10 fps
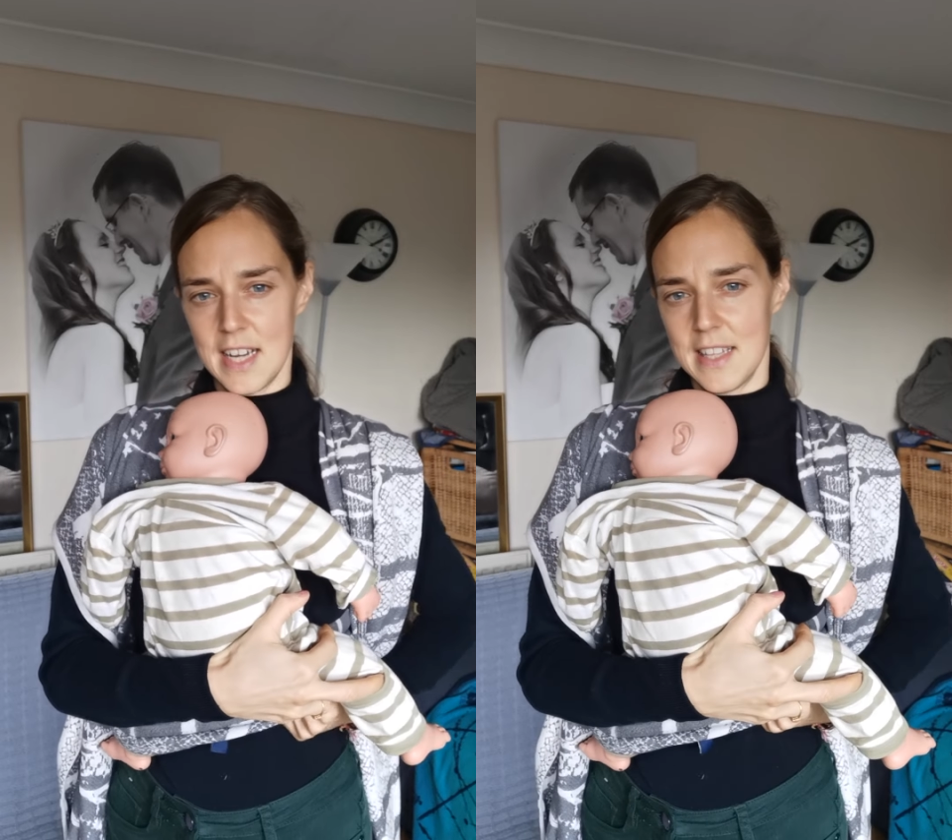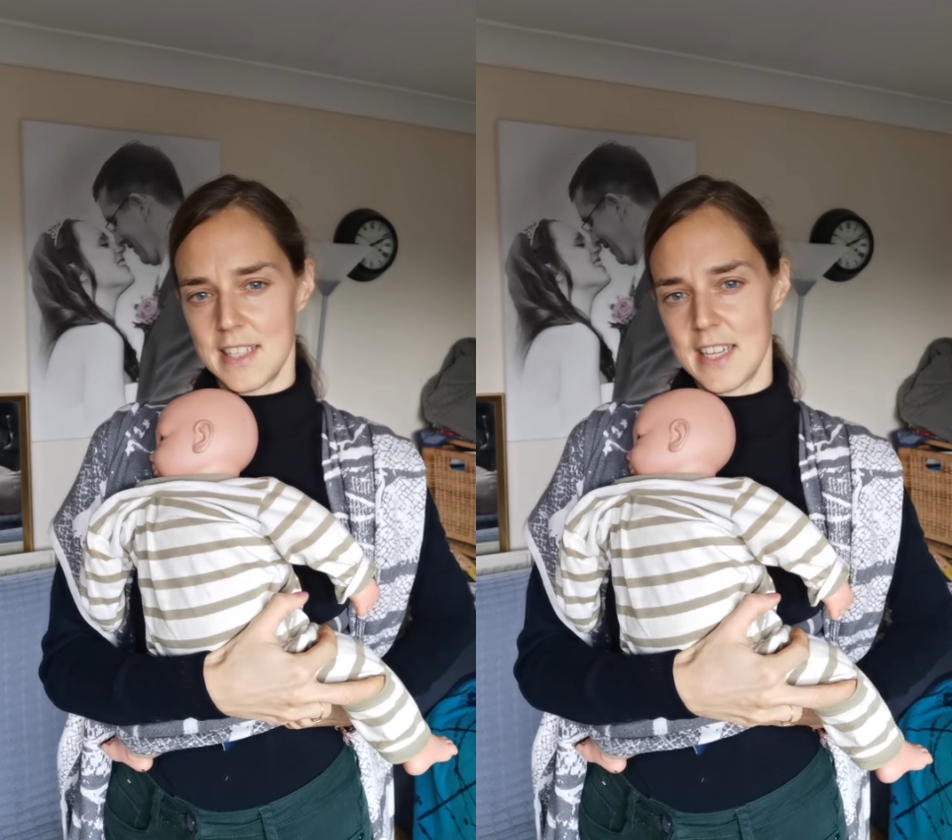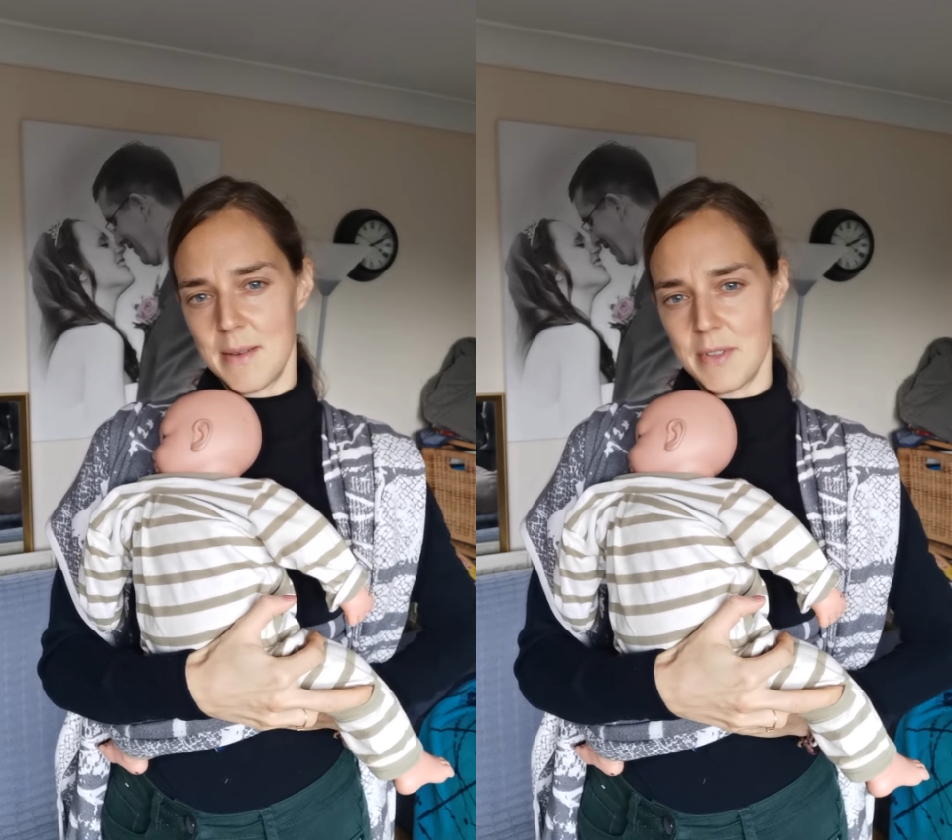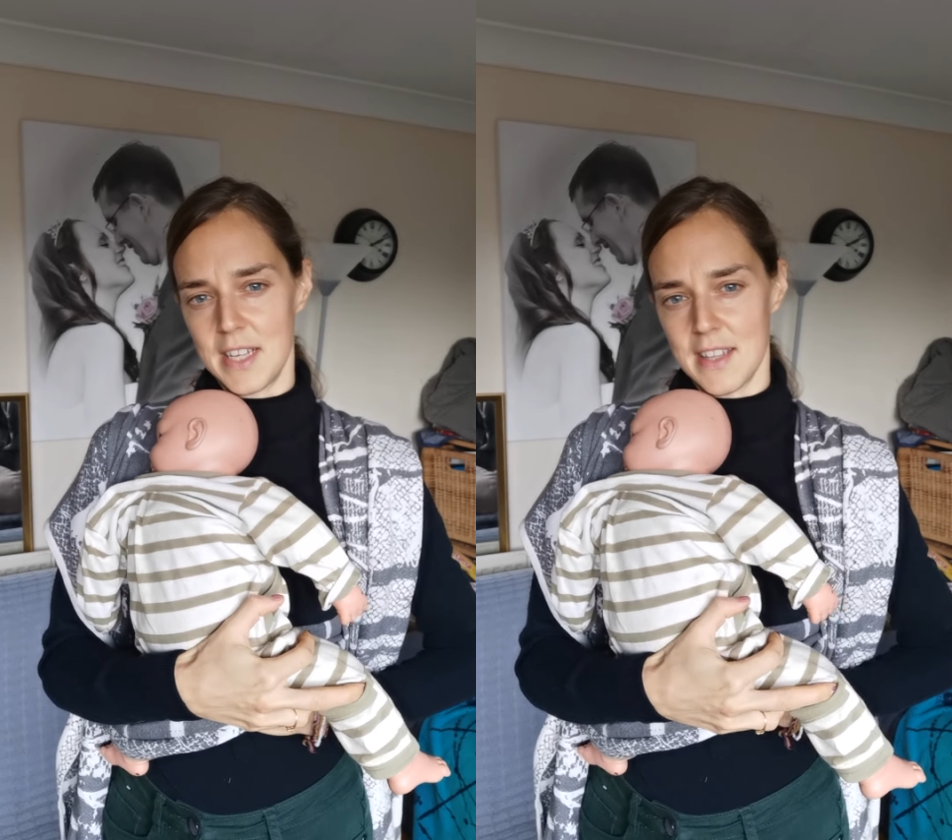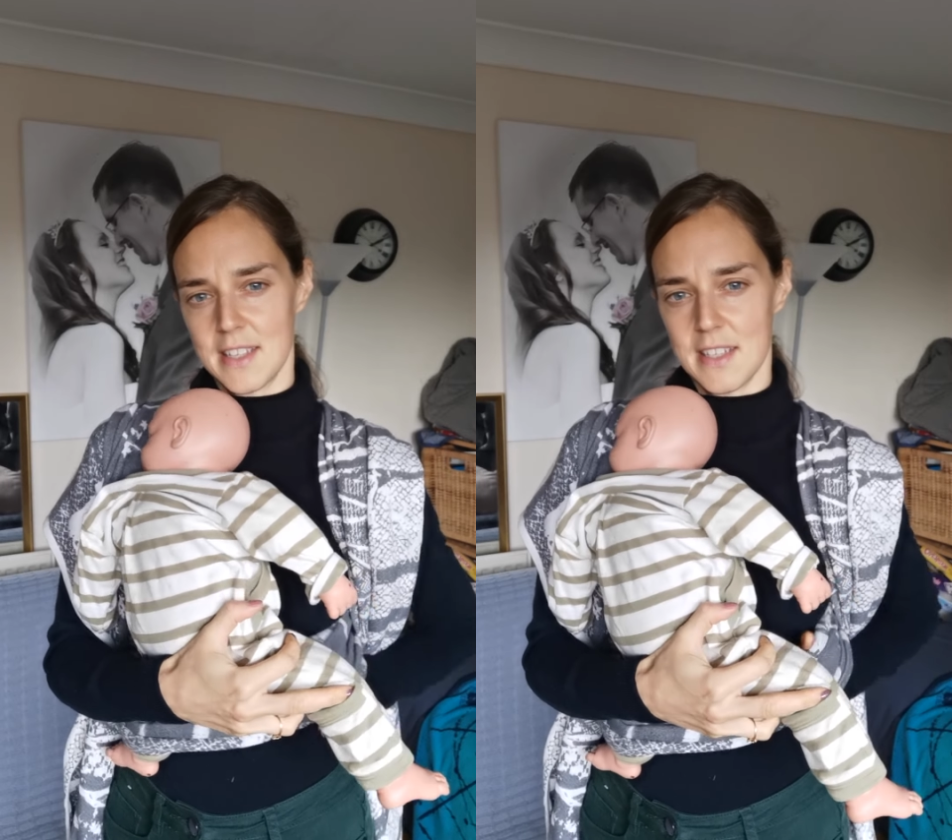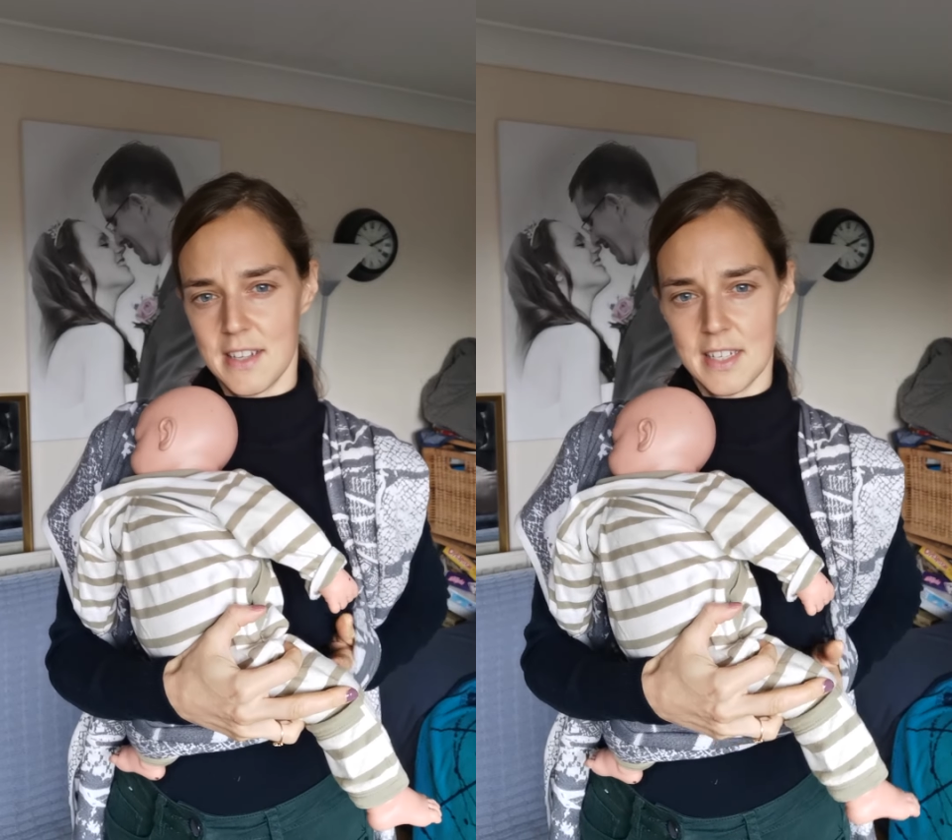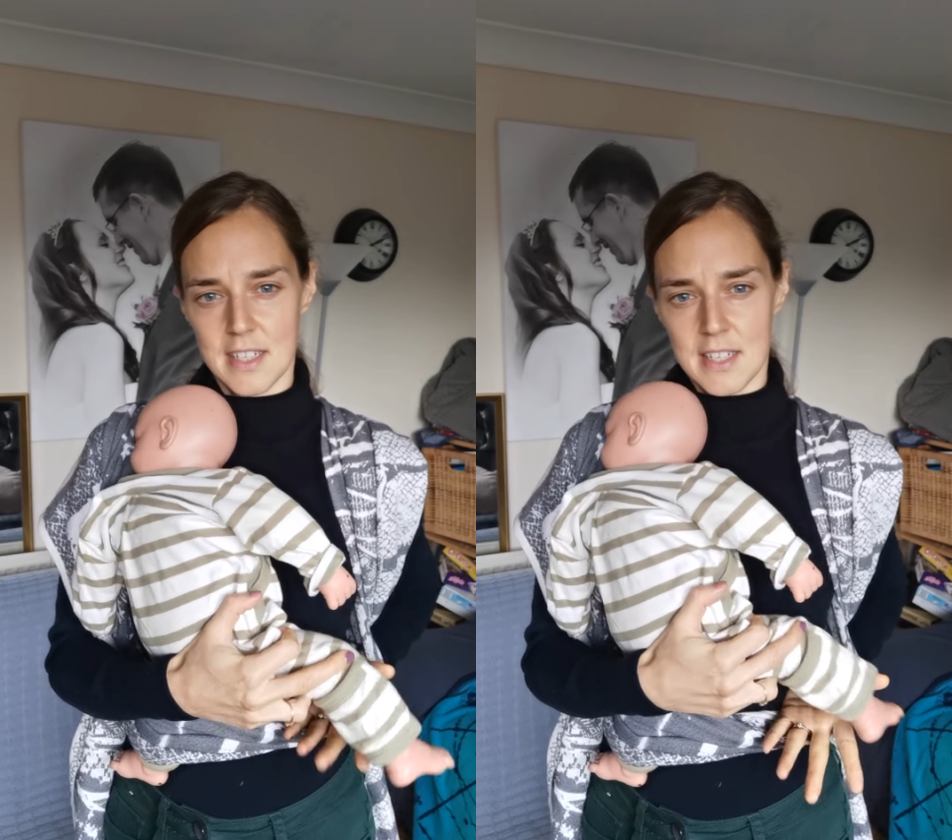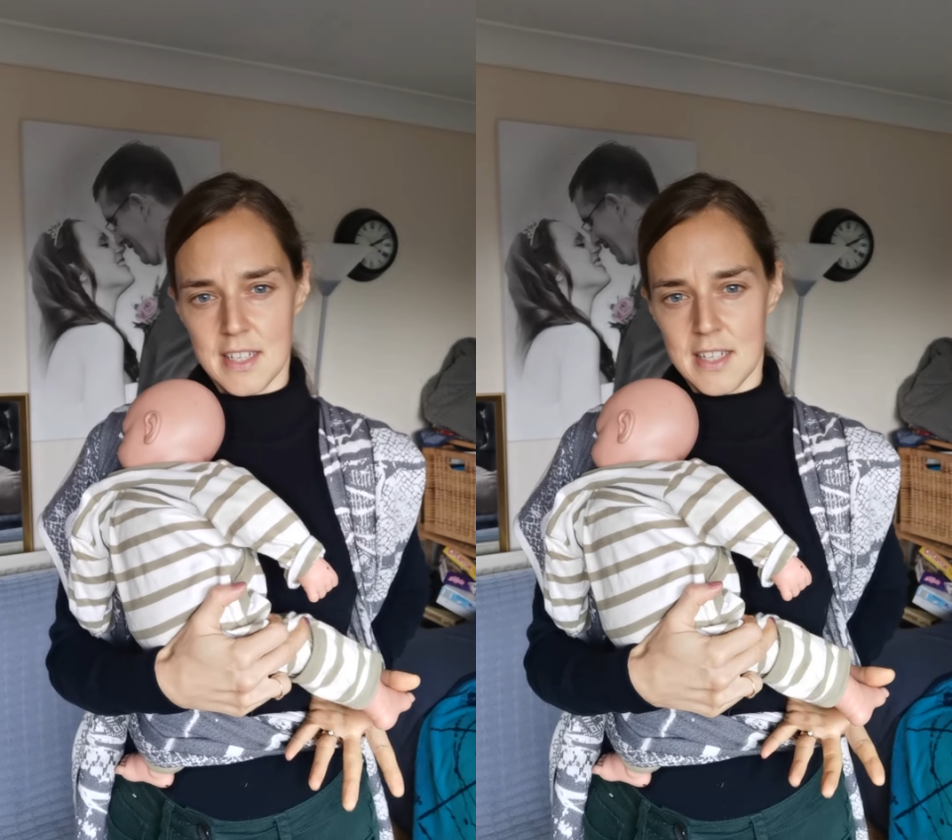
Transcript: and the same on the other side.